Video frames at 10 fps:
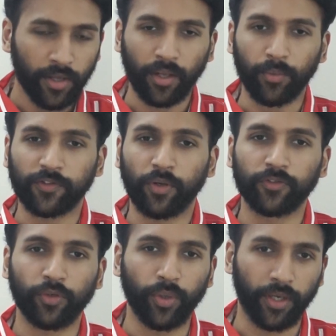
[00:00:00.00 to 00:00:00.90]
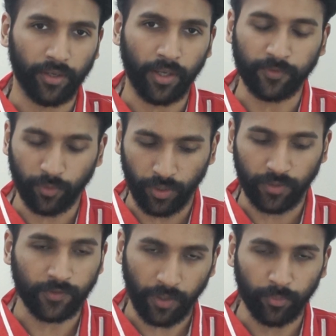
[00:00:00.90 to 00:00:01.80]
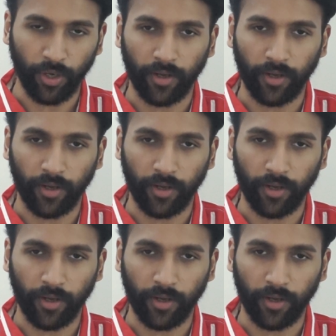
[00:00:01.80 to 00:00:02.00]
that was also in Hamsadhwani, the same